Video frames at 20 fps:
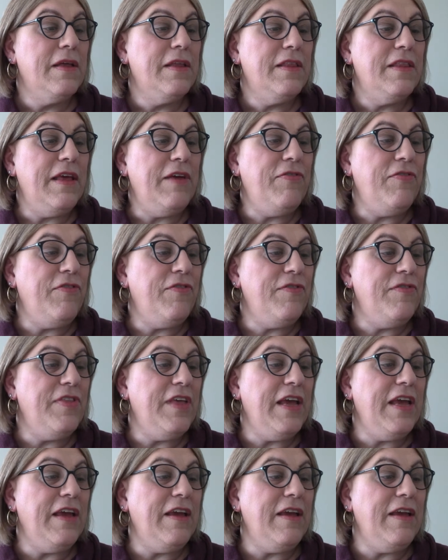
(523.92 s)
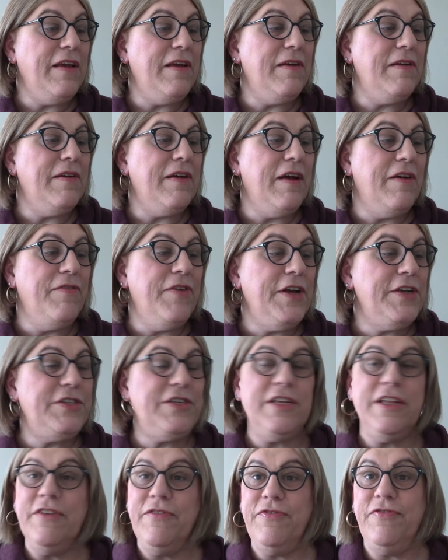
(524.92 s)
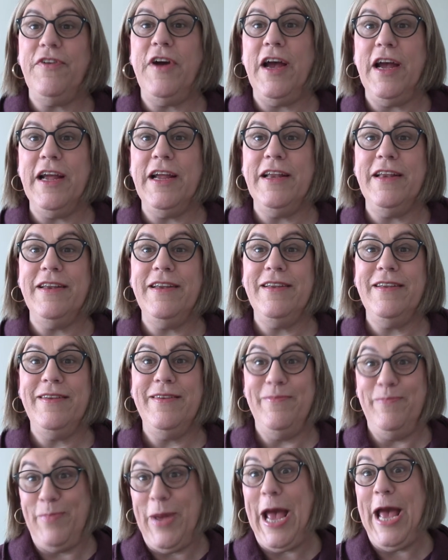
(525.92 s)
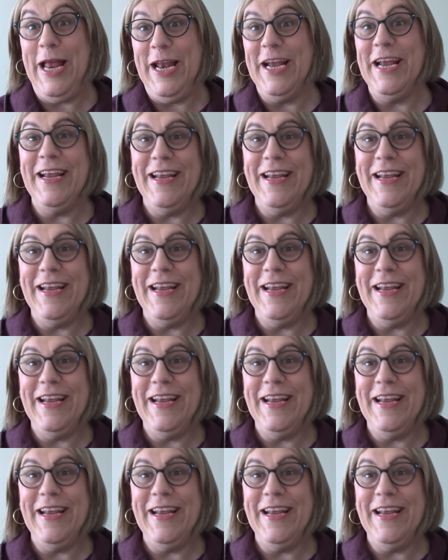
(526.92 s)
they, they eventually find Patty,